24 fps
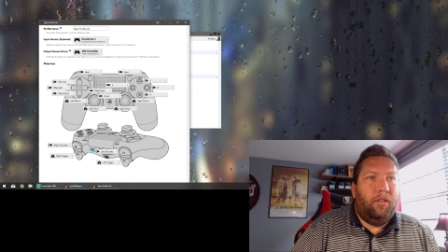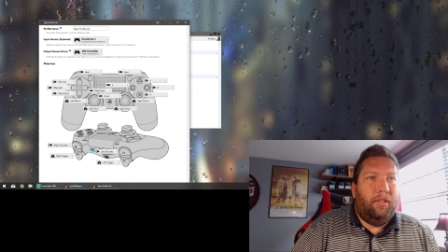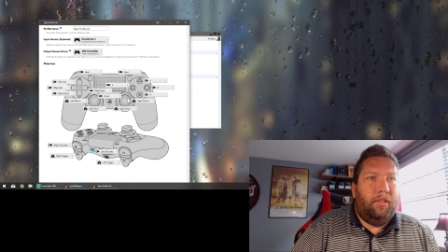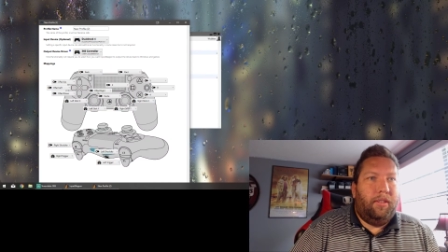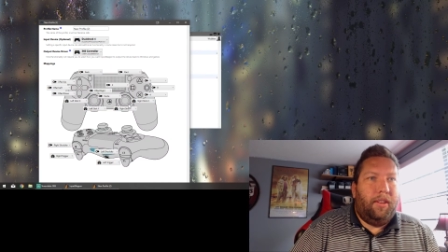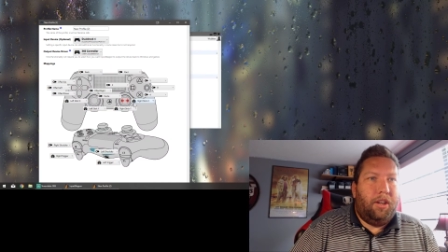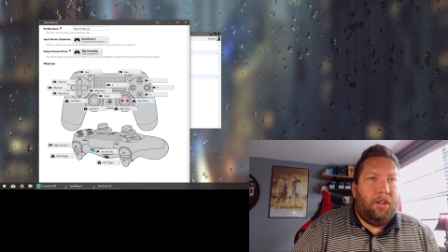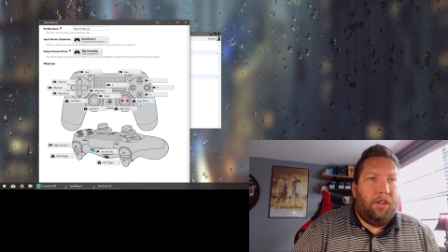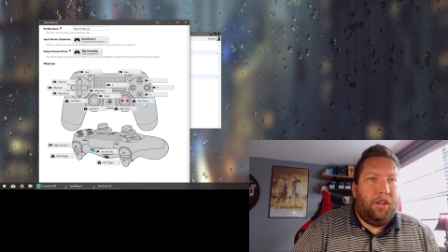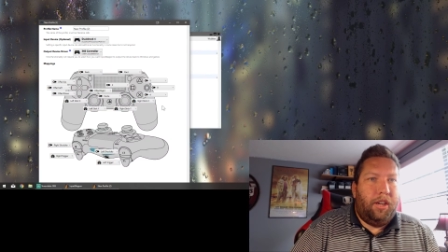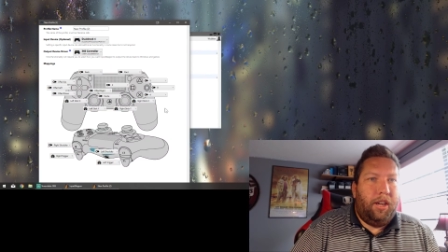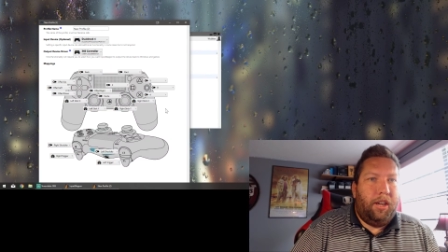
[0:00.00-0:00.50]

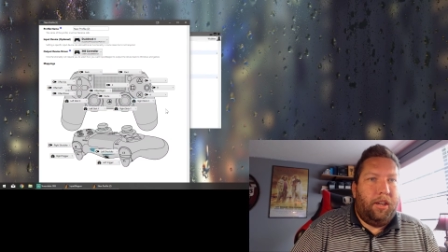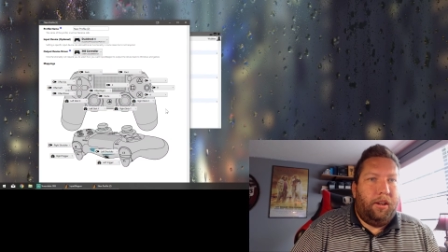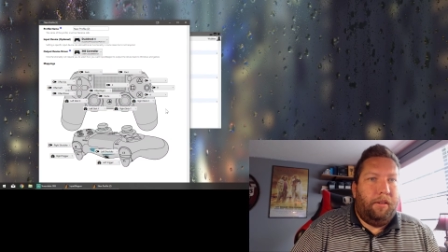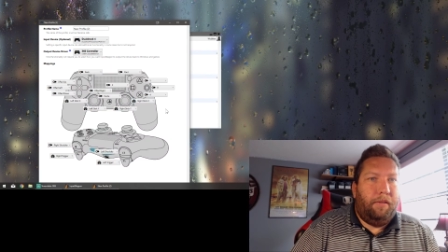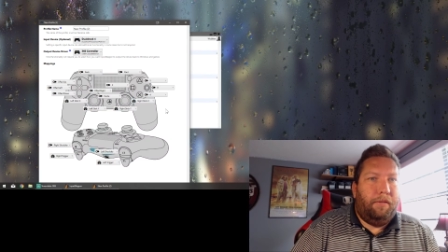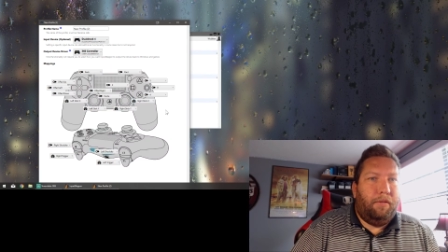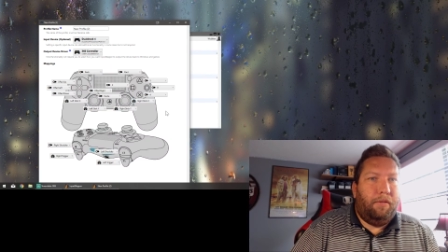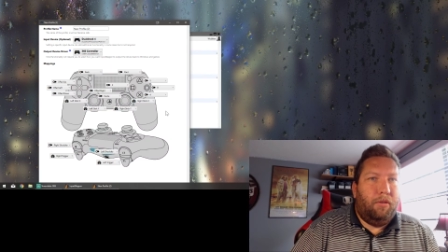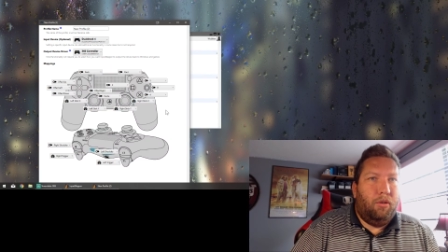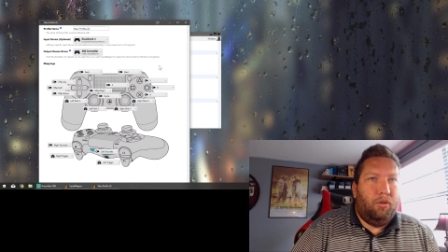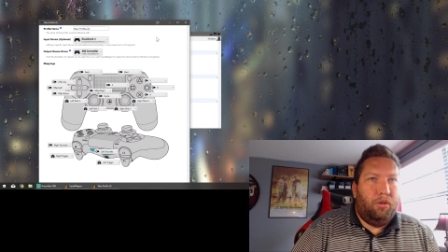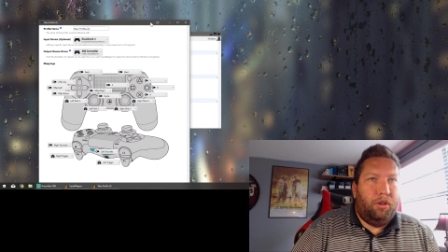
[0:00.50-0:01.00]
then you get your
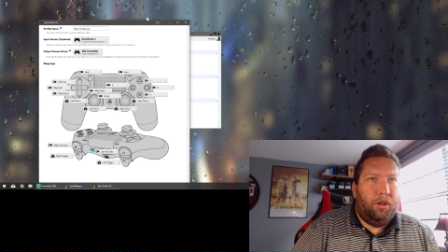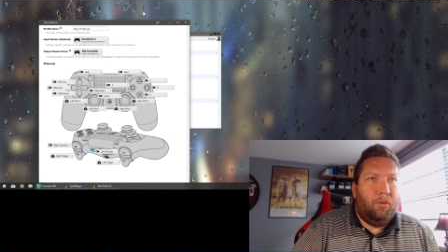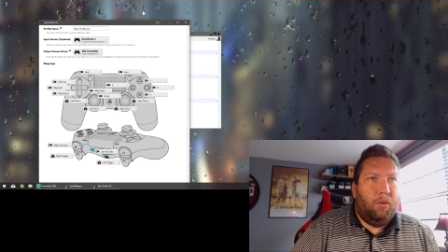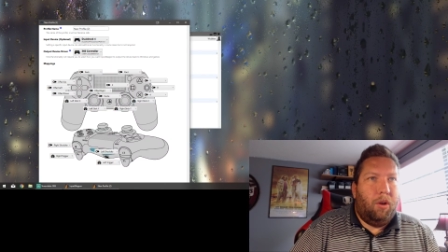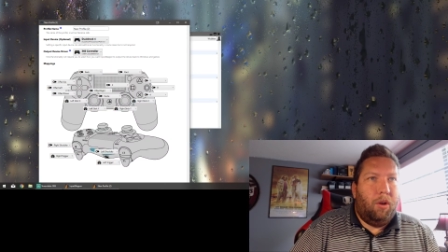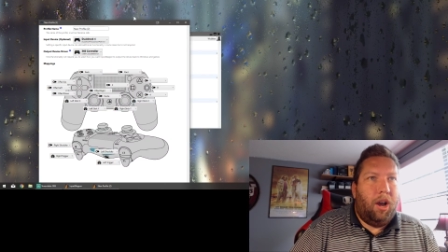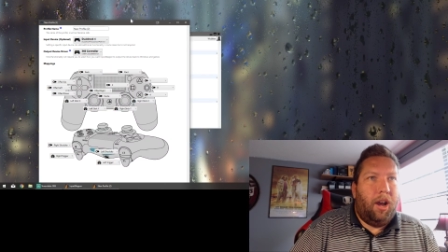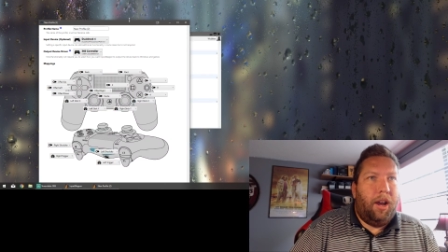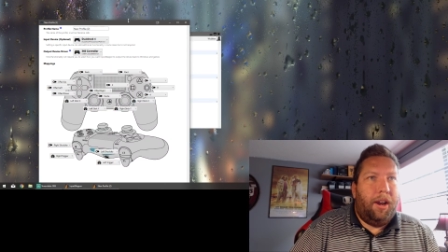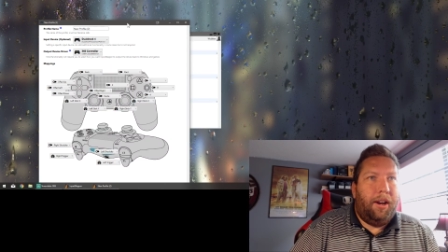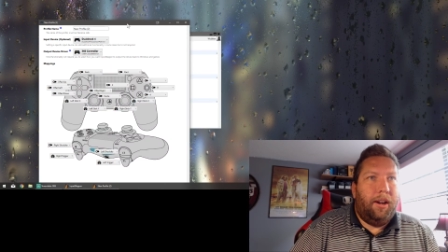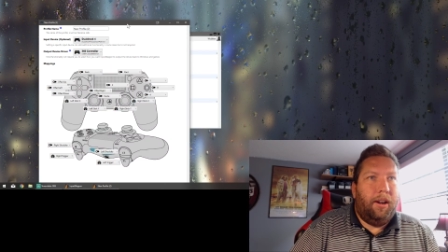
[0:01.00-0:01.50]
full
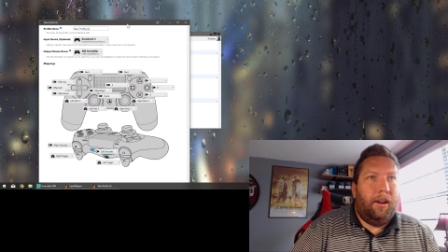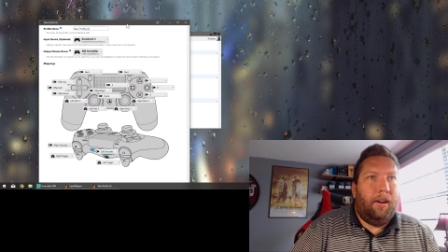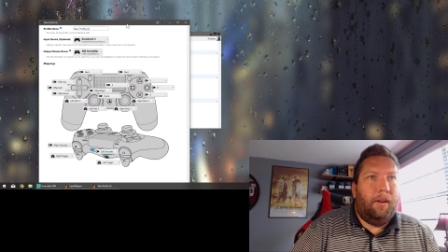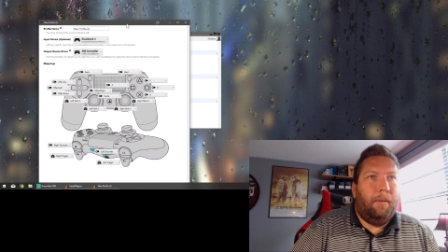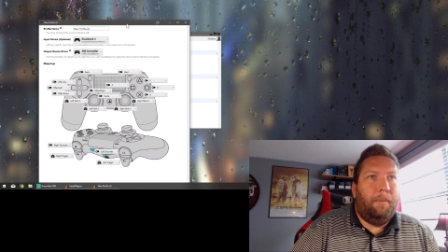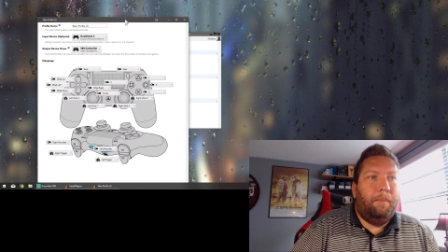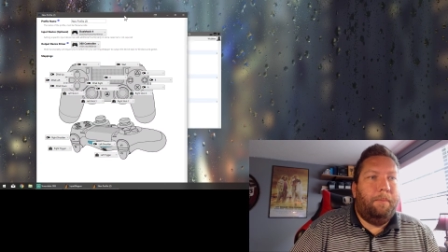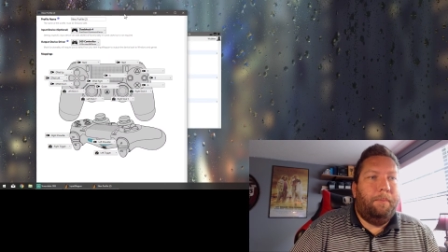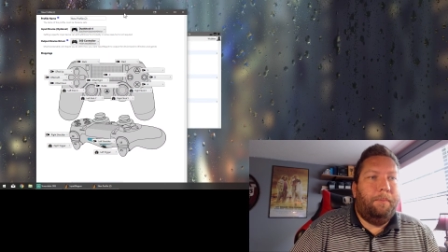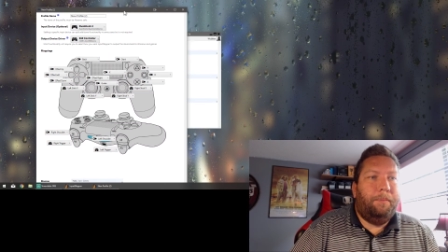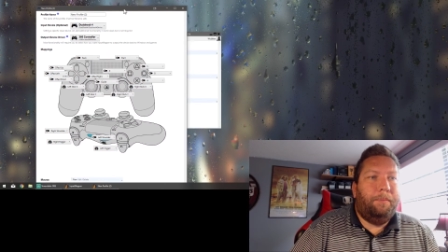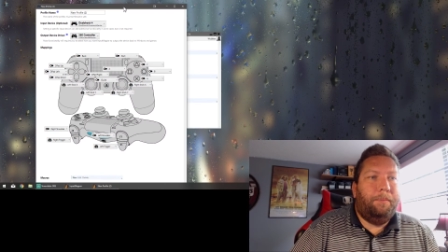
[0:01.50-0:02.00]
UI here.
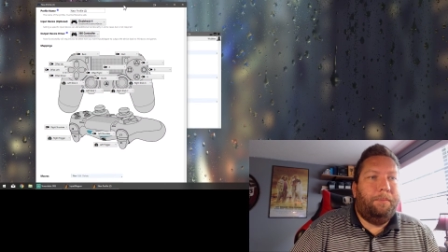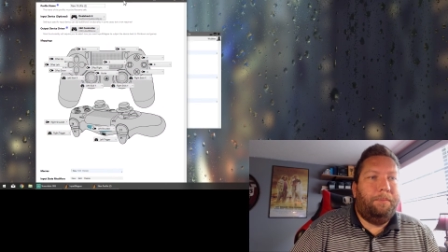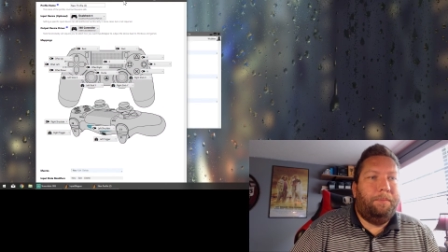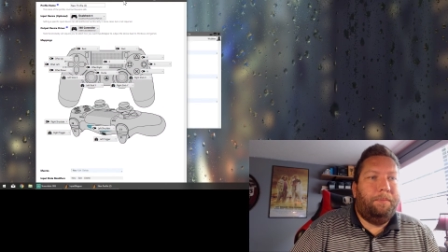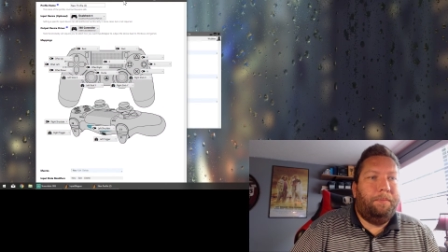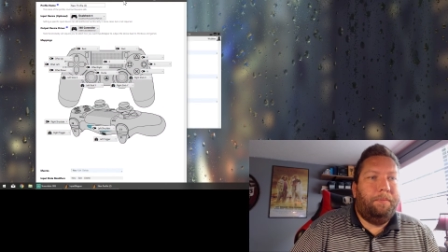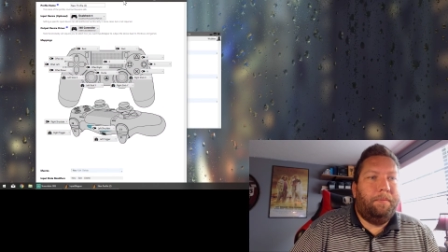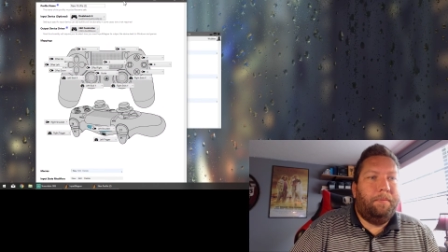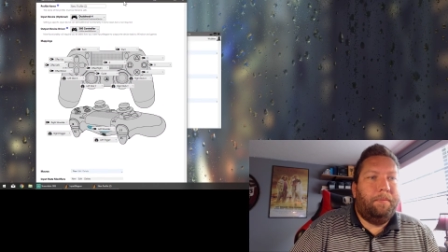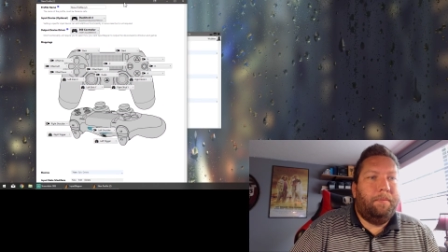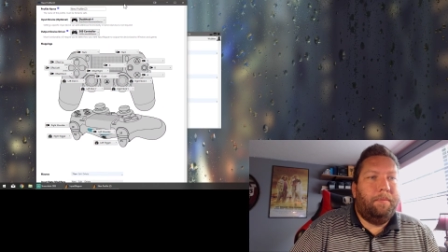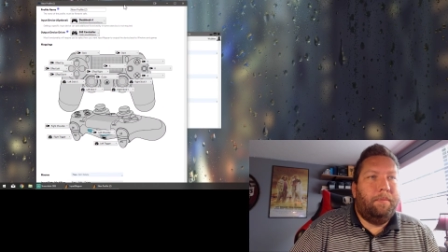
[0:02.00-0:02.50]

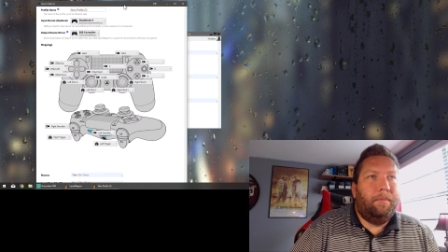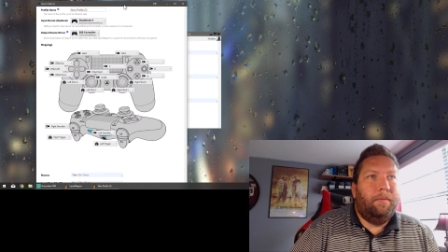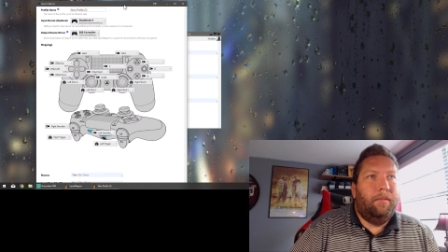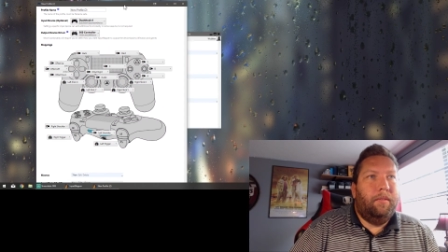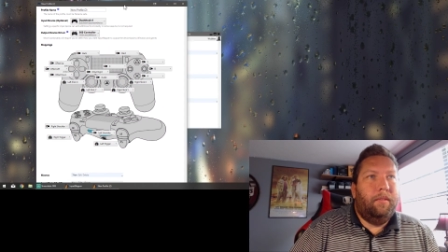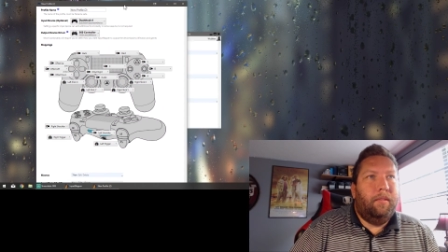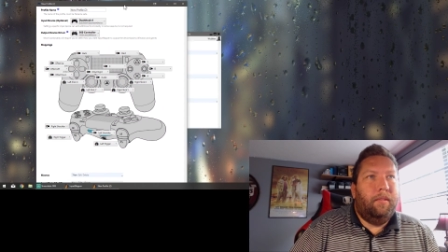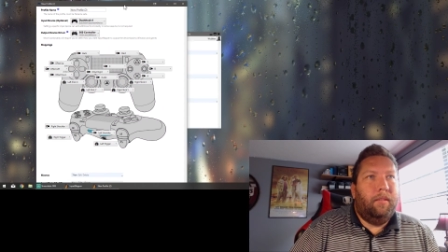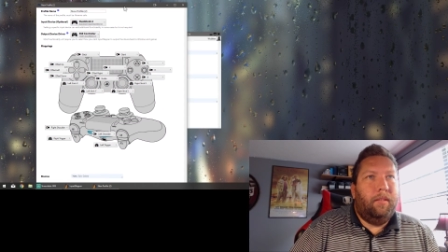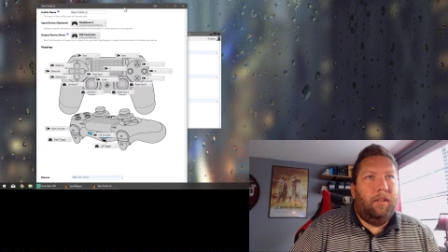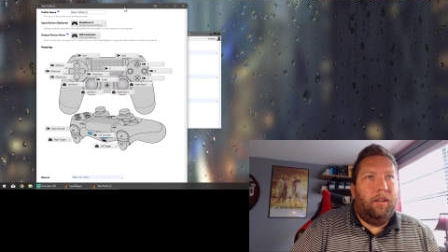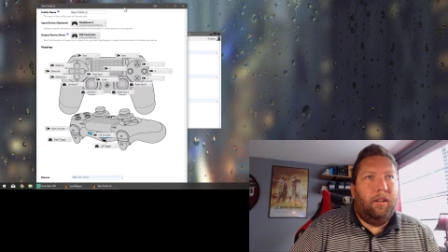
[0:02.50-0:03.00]

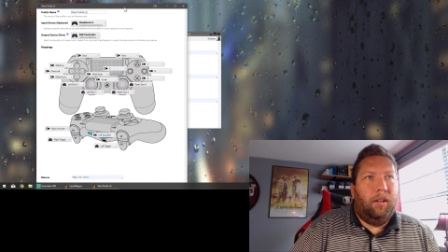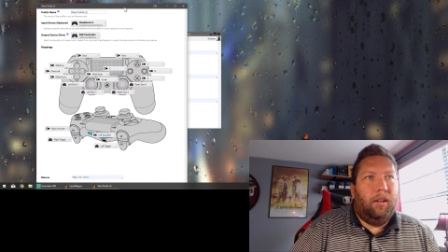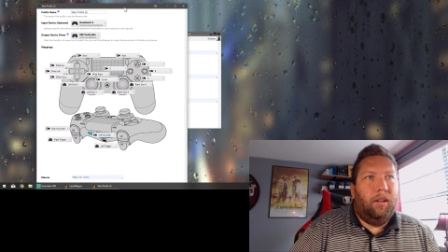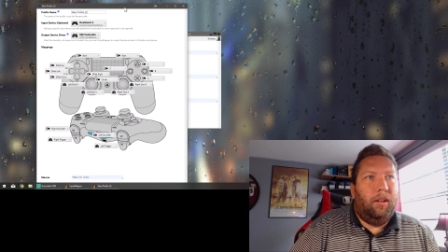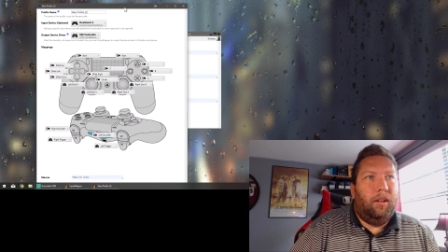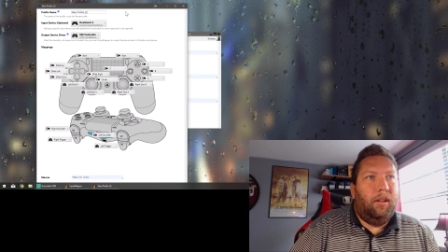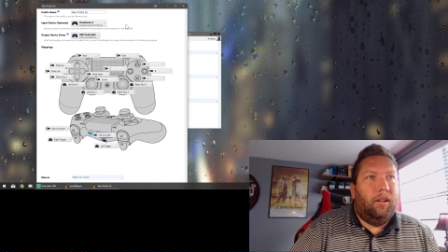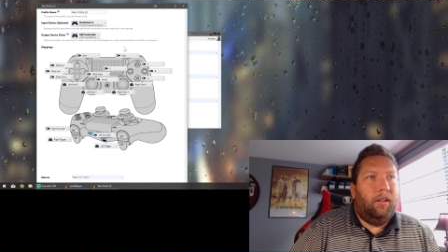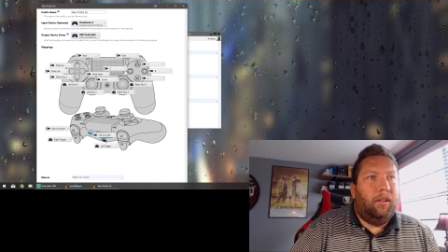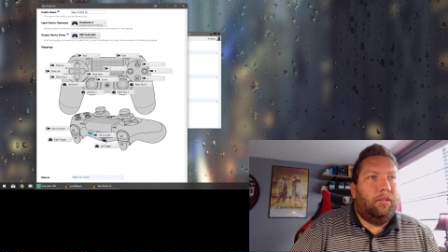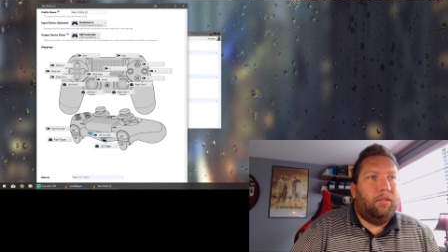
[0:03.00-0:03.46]
Uh,